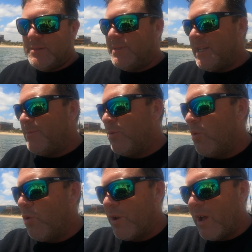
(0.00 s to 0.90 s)
some deeper
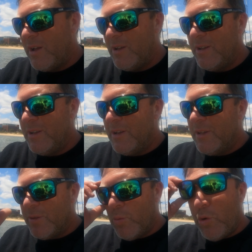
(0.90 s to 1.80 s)
water.
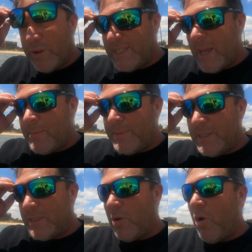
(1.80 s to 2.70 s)
The water temp
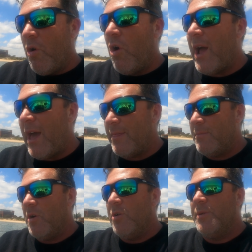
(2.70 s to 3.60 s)
is alright at the
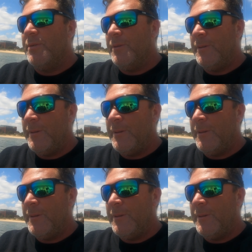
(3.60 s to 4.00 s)
moment,